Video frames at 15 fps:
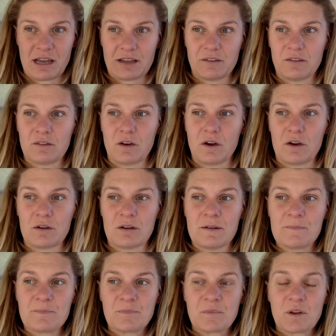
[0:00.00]
And so
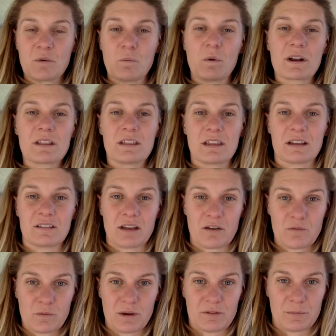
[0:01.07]
one of the things
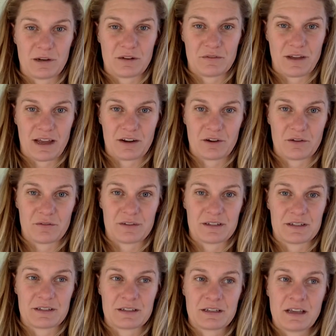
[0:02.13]
I've always been a fan of
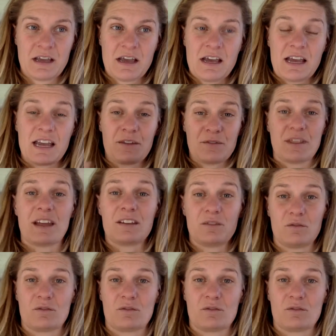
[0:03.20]
is if that is